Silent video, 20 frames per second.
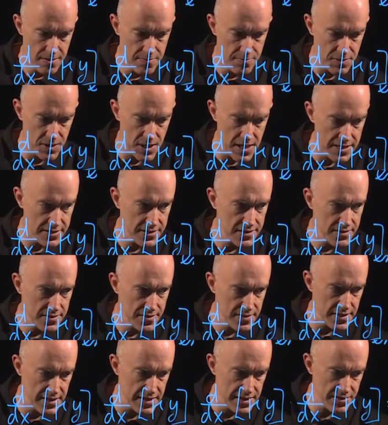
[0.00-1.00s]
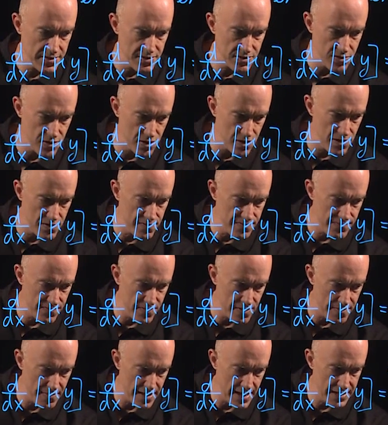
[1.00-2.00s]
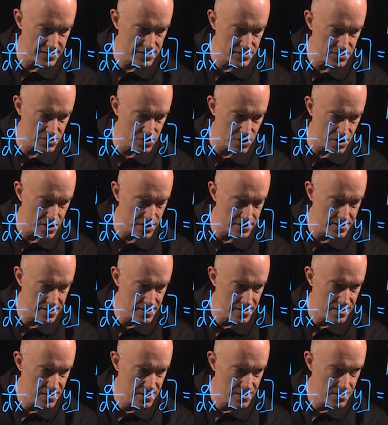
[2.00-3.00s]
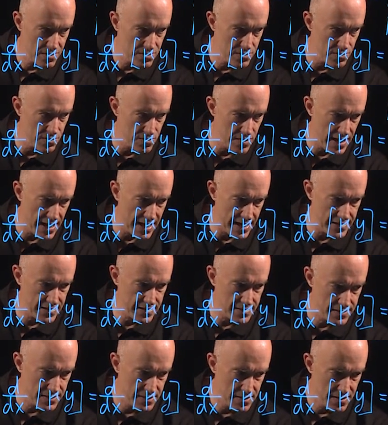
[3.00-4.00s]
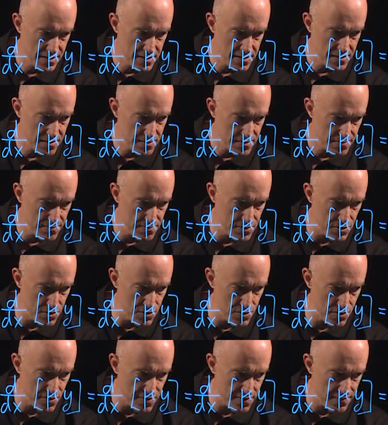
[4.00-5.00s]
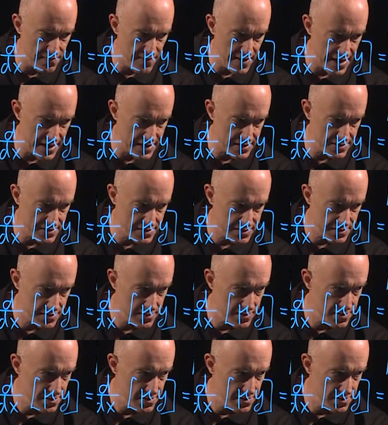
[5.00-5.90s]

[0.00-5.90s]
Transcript: plus the integral from x naught to x mu of x